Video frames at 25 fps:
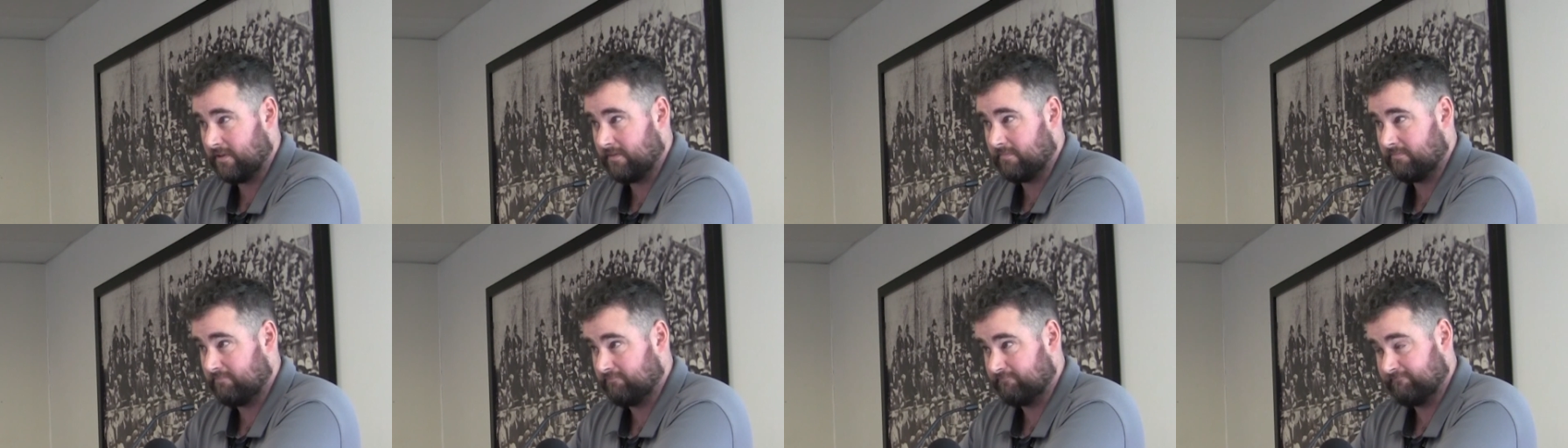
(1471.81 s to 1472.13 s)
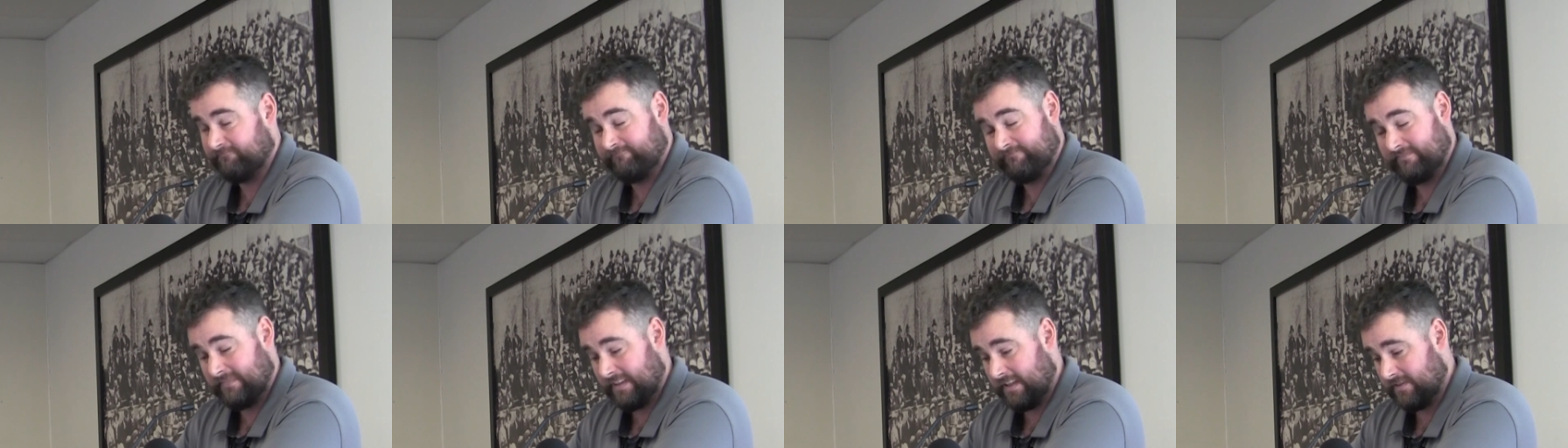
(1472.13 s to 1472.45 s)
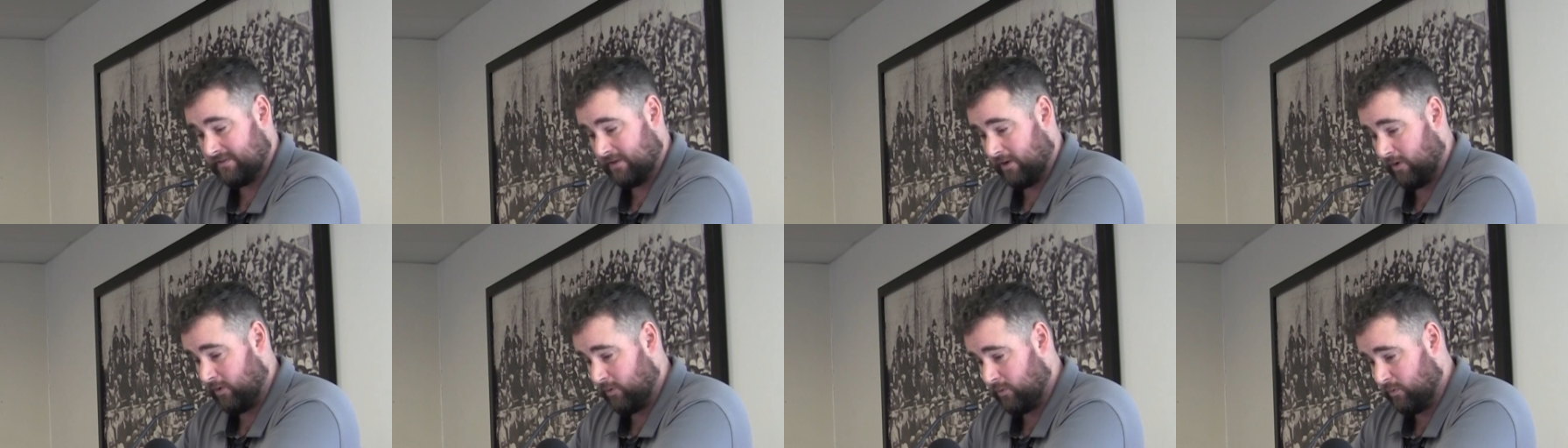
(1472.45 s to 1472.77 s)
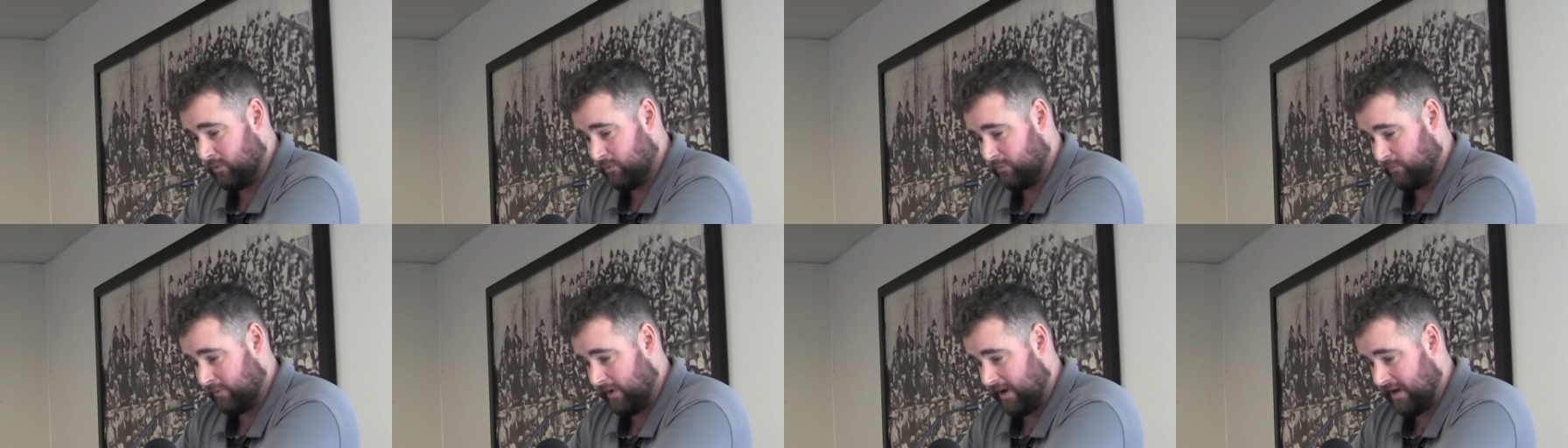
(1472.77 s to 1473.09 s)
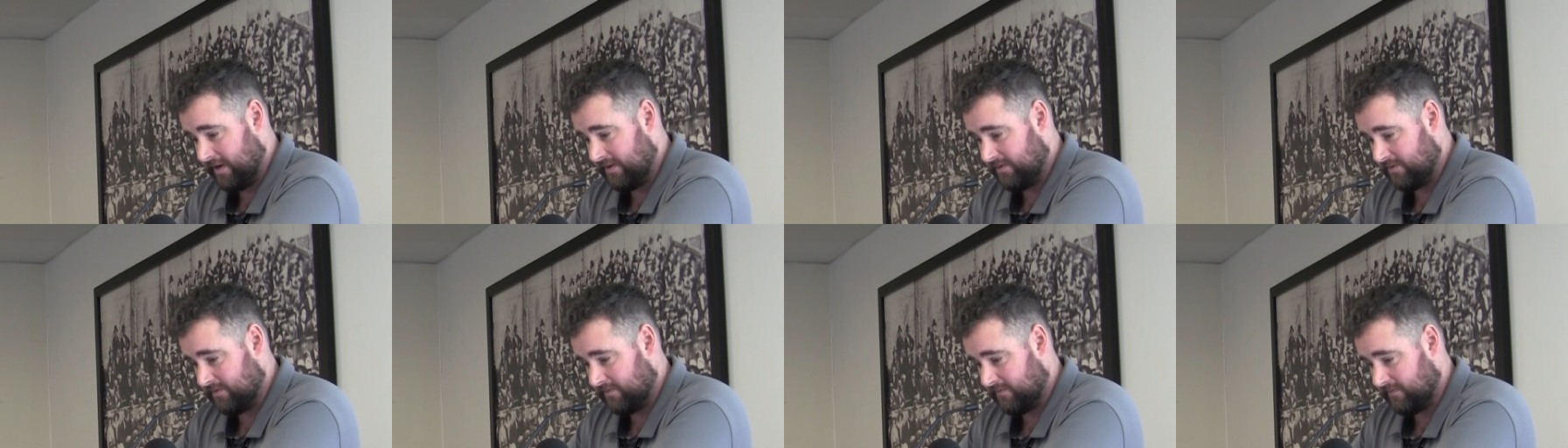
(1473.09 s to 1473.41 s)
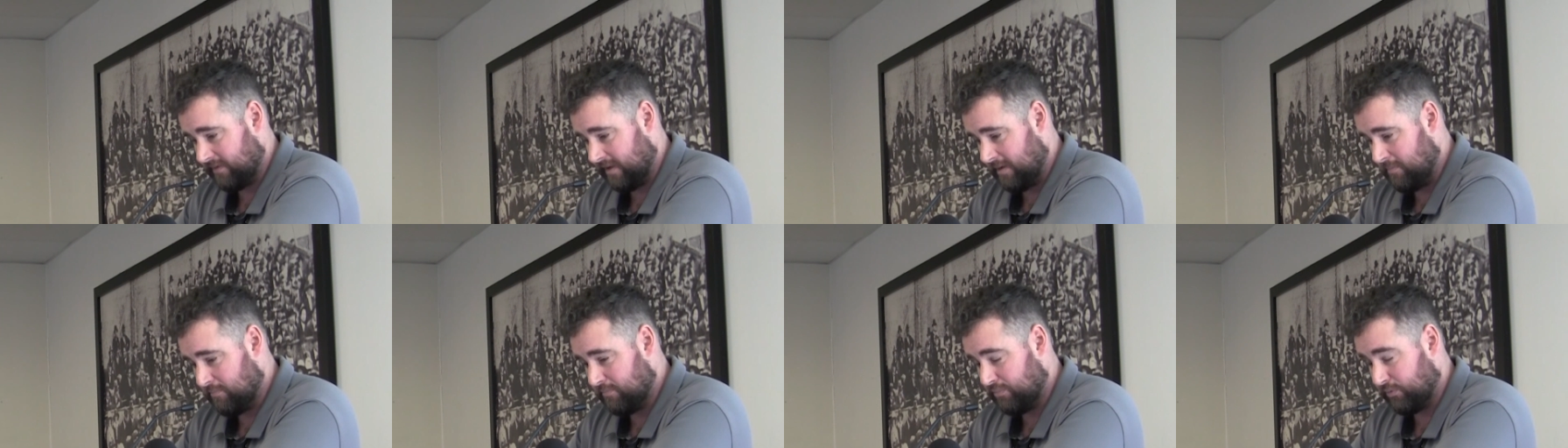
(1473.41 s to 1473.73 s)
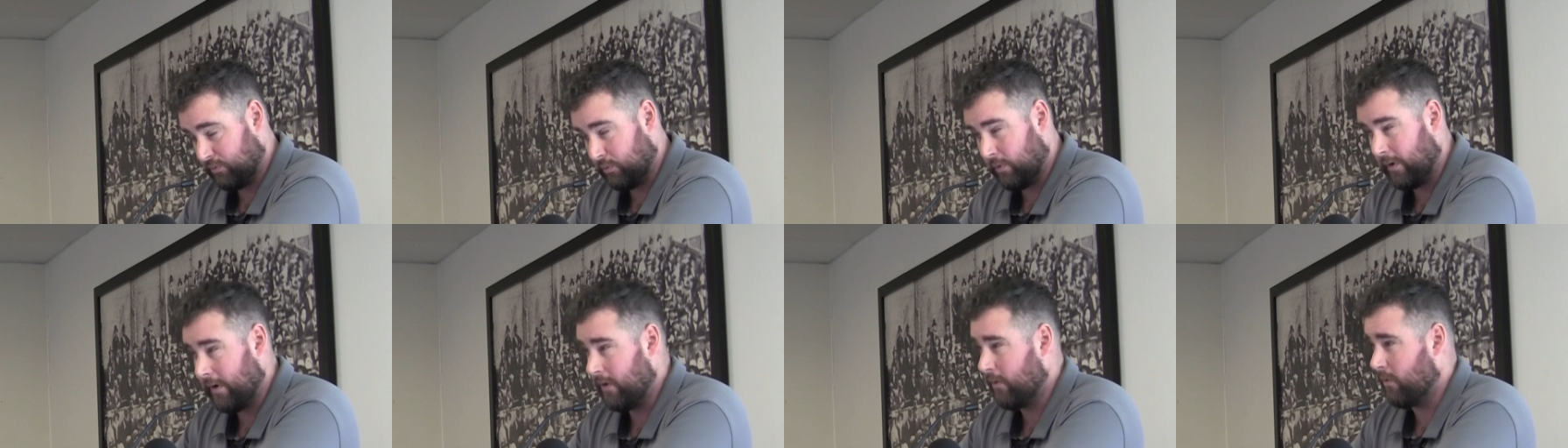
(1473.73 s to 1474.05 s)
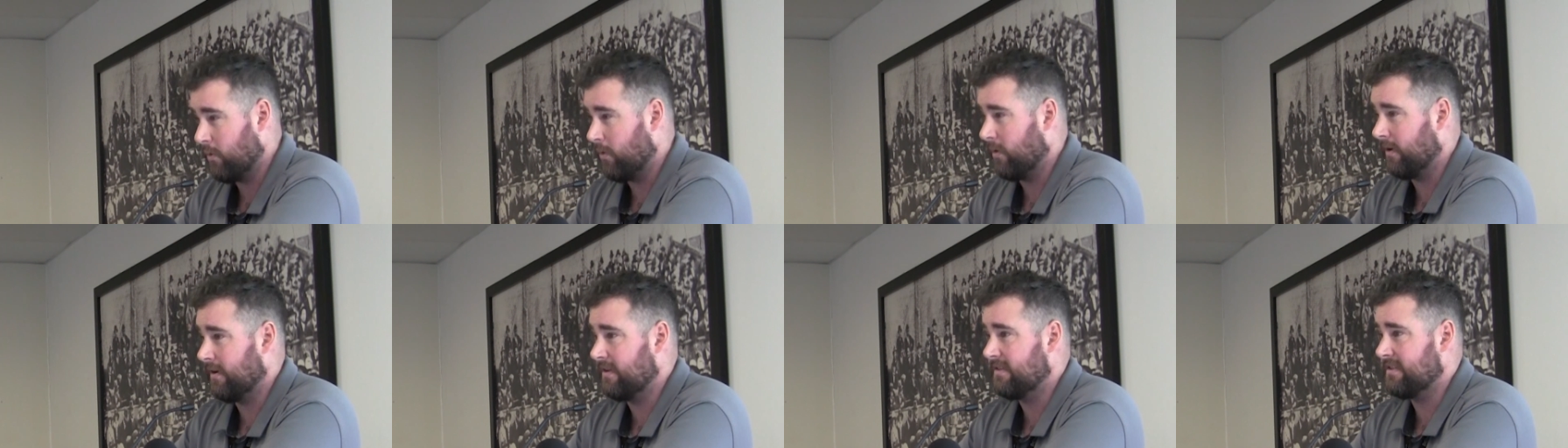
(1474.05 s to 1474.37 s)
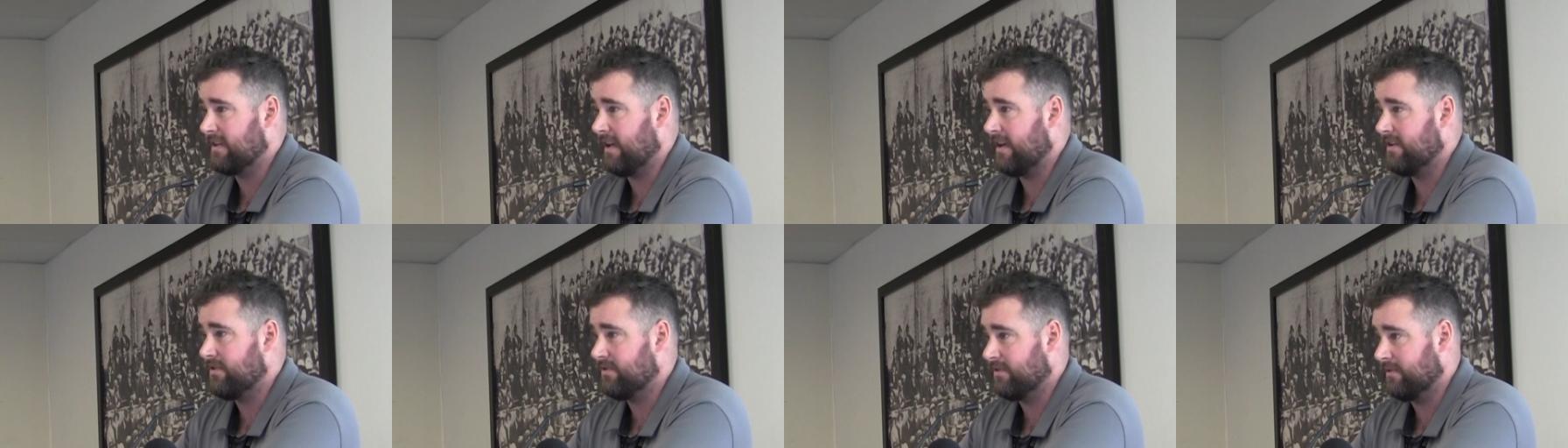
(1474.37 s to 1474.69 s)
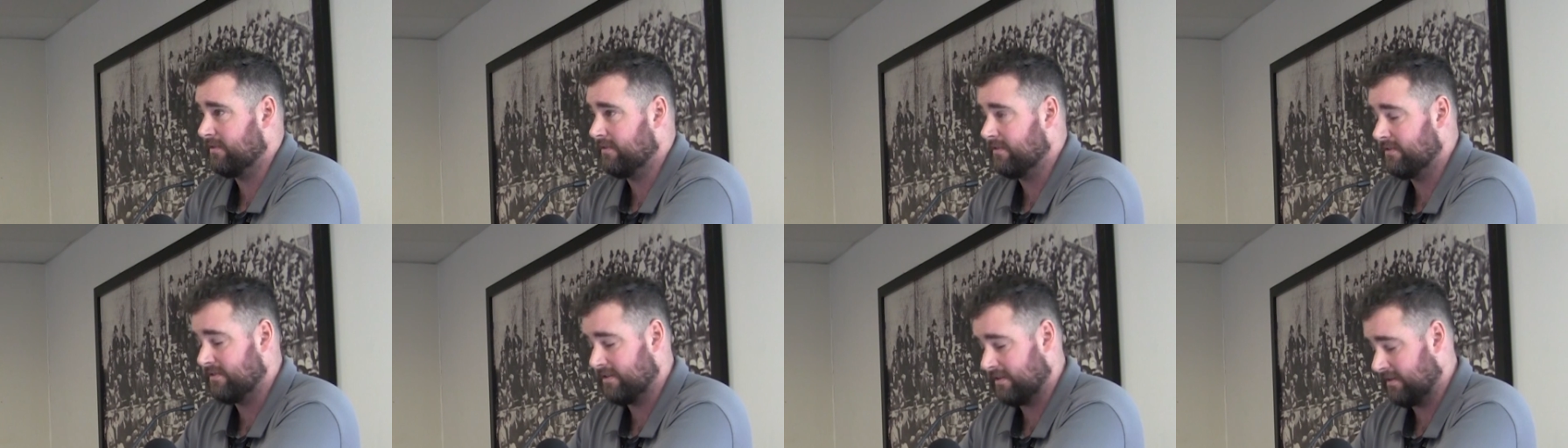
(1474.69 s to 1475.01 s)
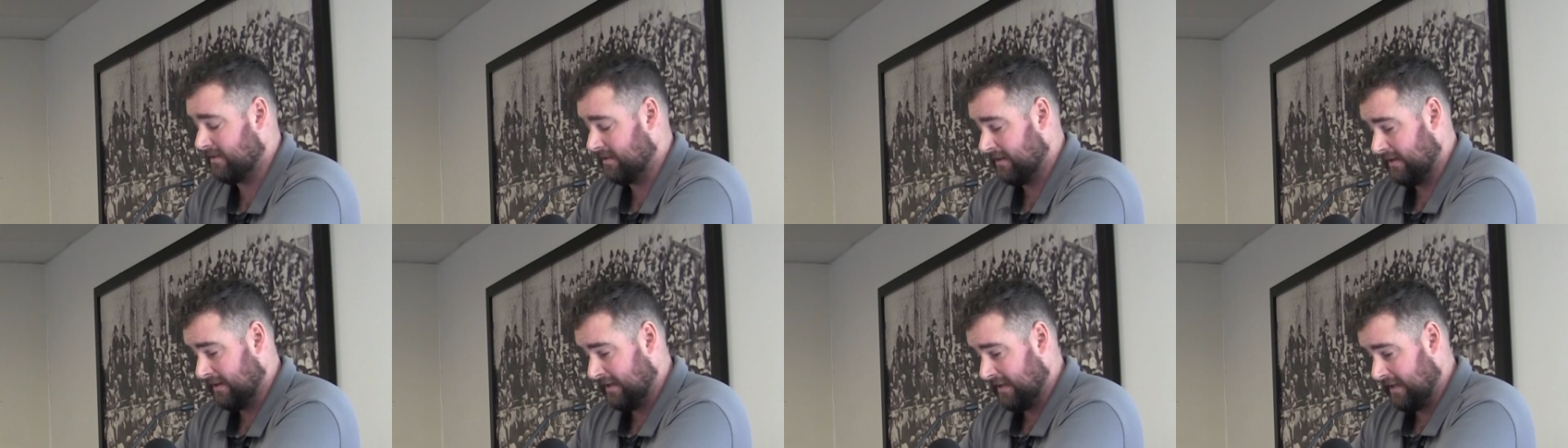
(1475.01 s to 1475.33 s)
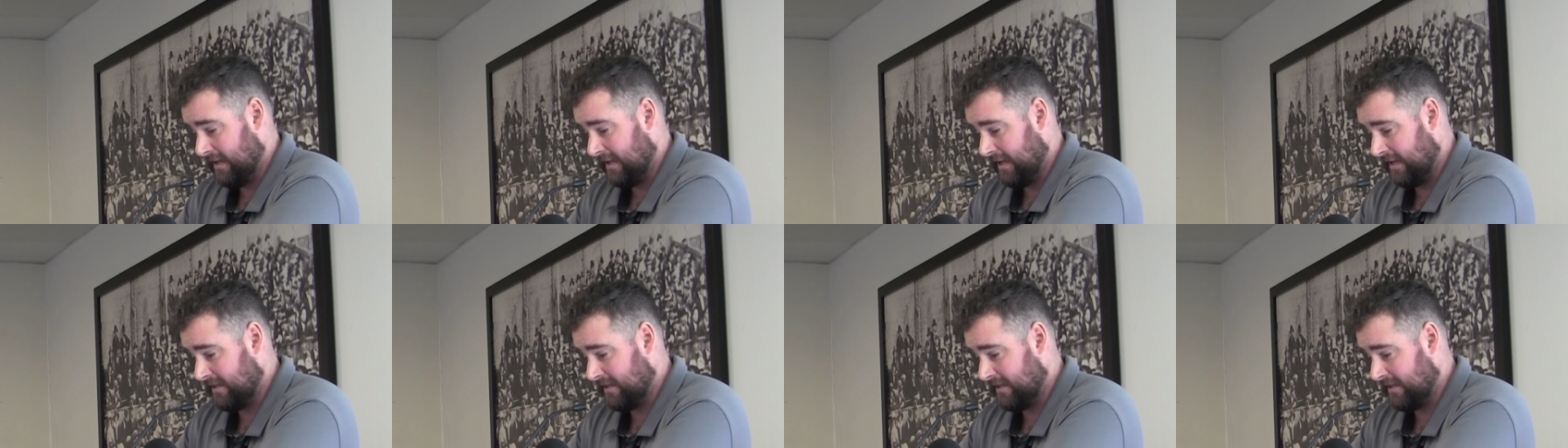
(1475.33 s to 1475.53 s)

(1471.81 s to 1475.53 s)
And there's a whole range of employer organisations that